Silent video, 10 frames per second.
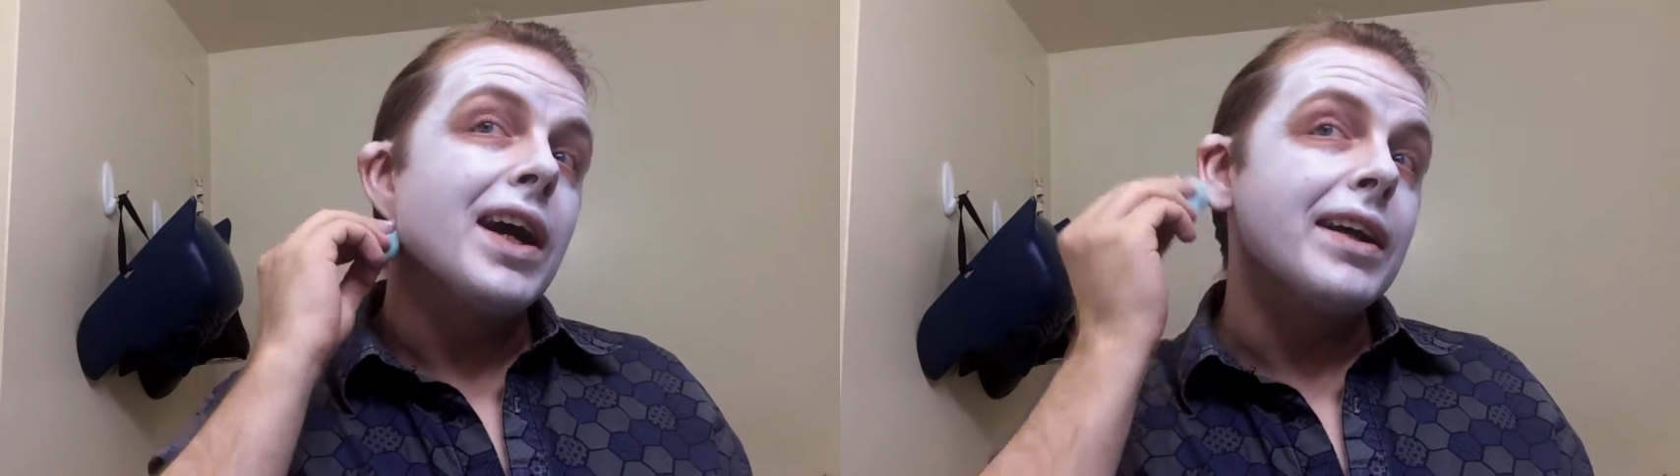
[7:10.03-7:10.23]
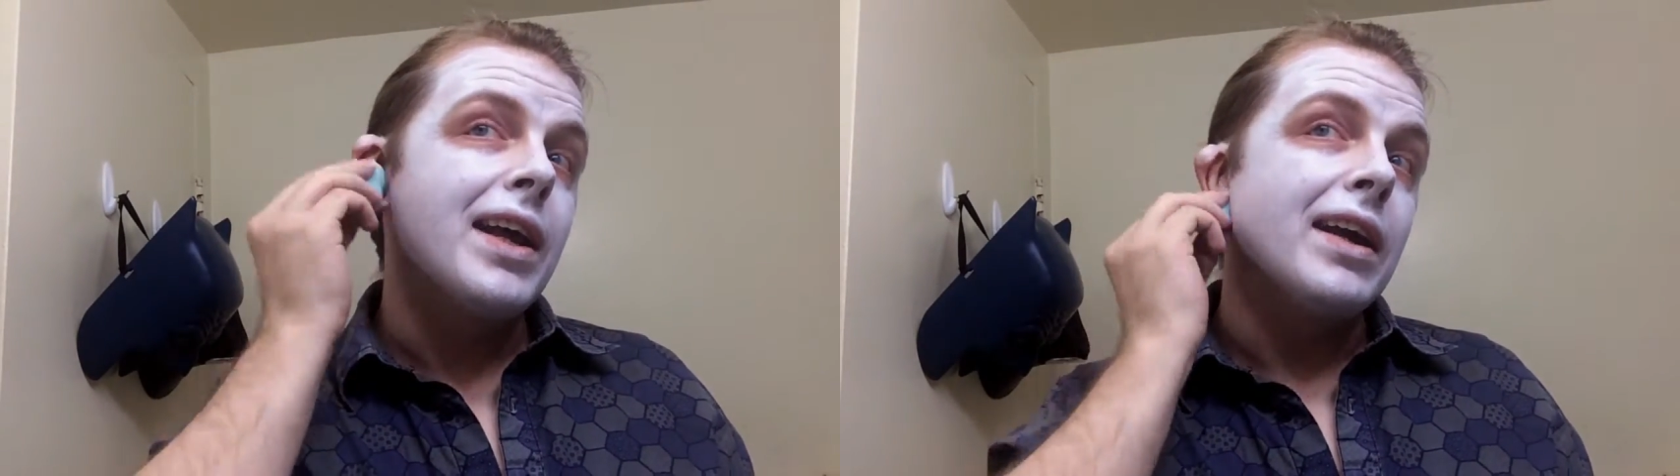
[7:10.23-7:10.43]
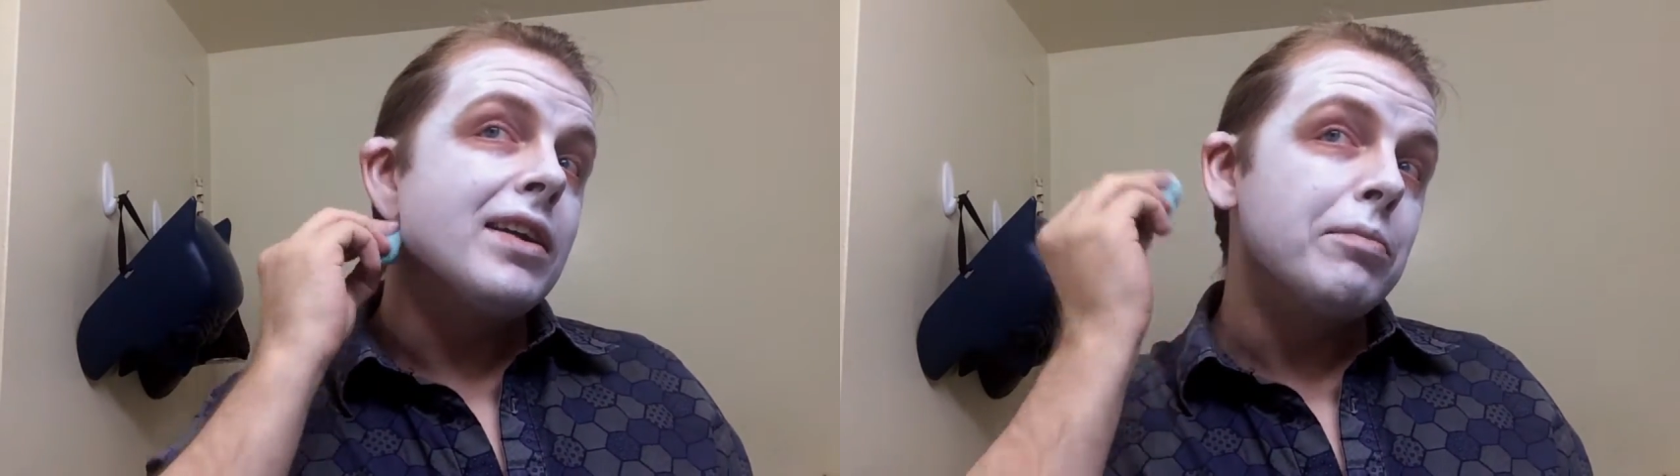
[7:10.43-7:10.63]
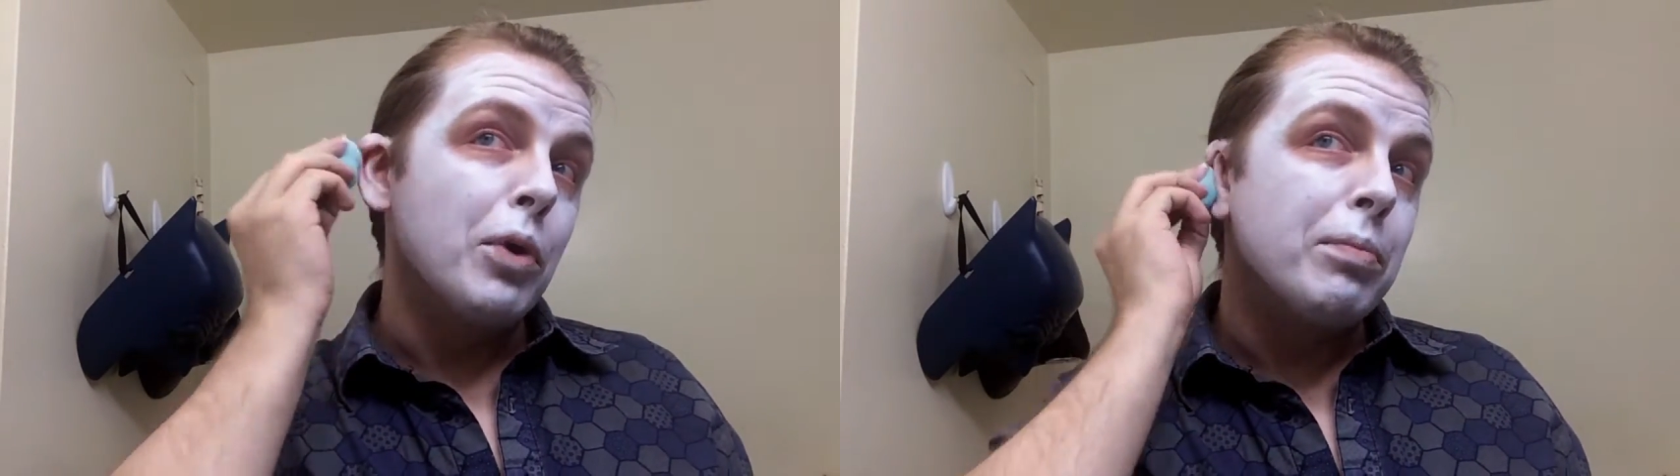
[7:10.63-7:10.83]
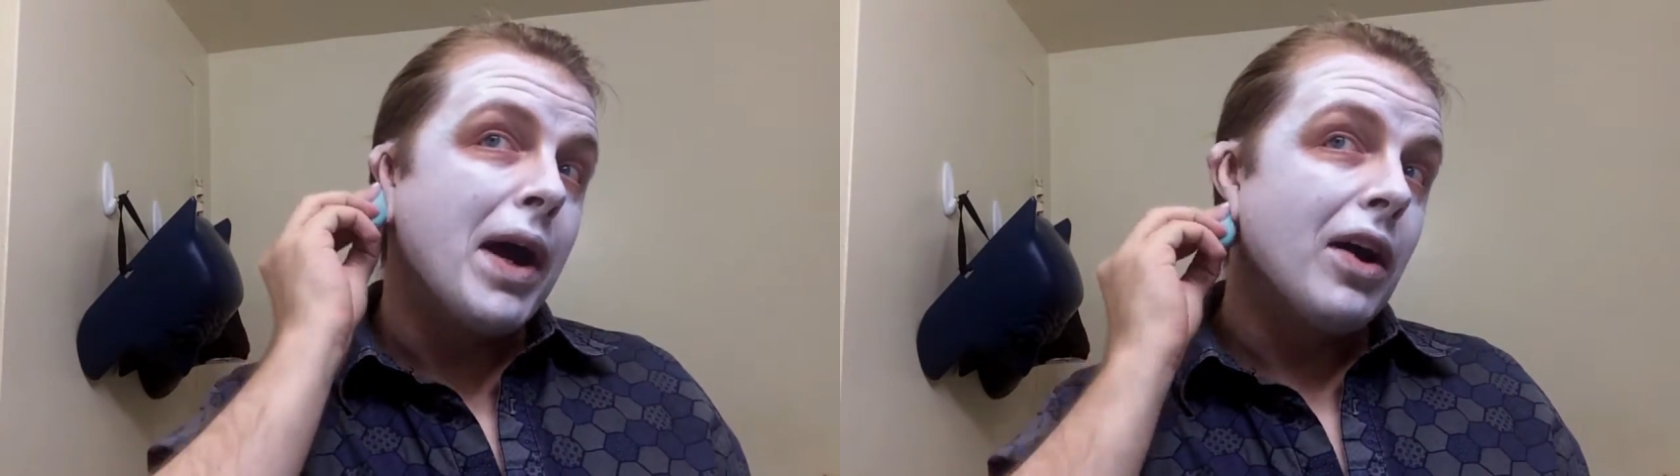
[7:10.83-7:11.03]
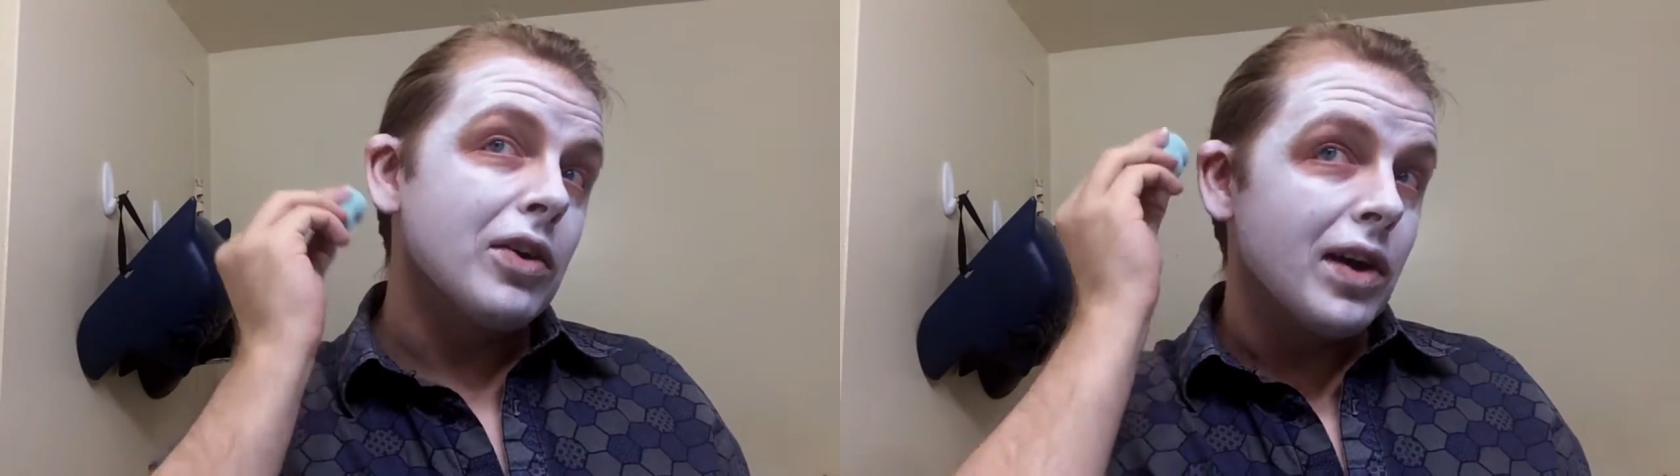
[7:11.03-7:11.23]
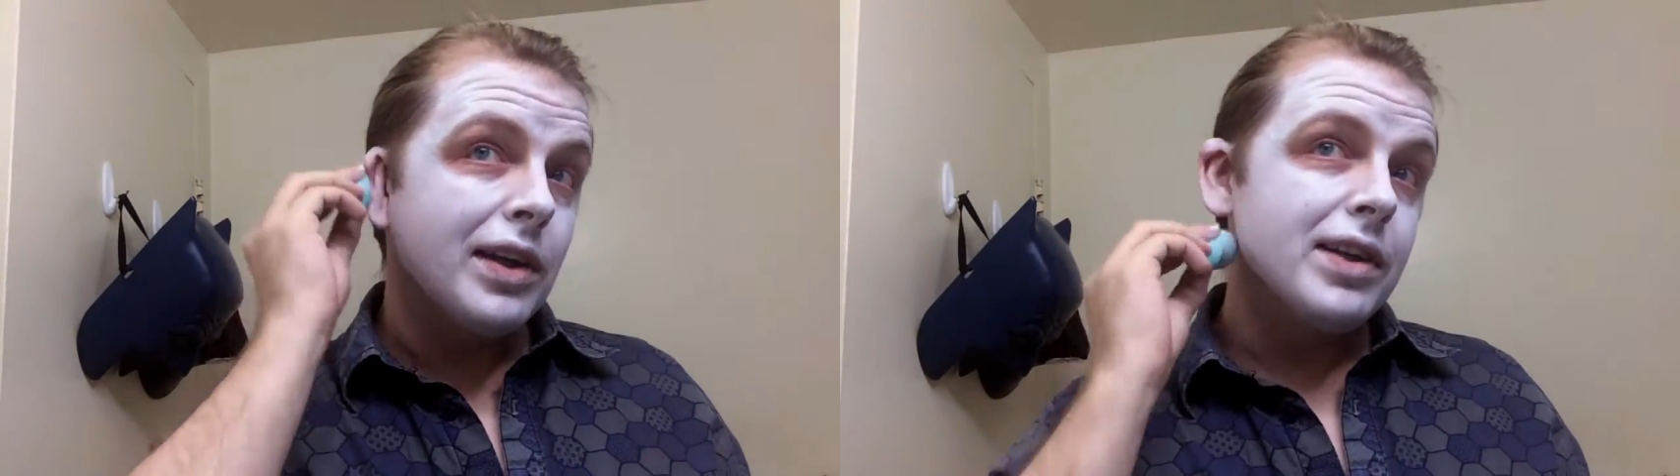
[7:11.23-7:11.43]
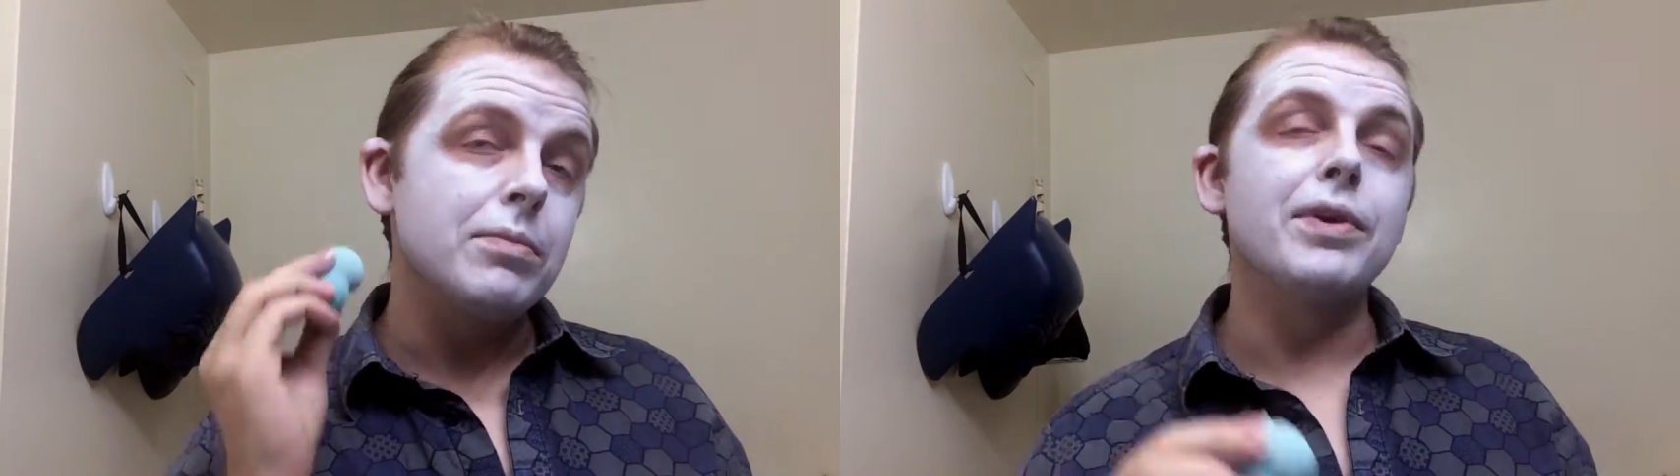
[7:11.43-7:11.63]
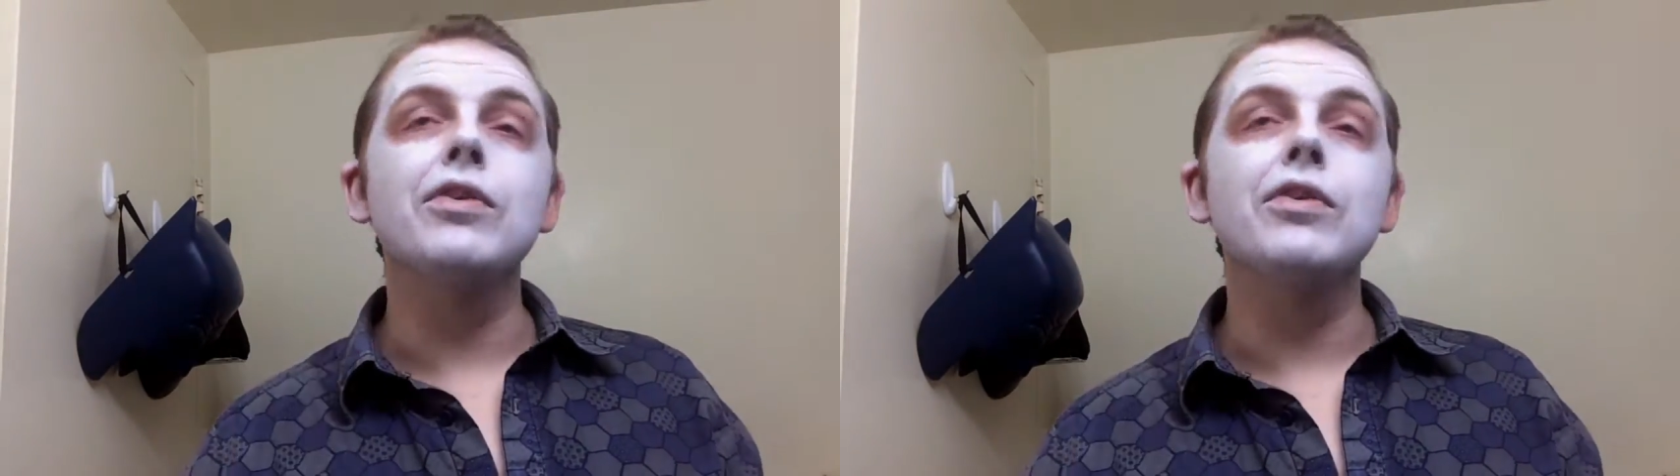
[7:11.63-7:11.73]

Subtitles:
I tend to put powder on there,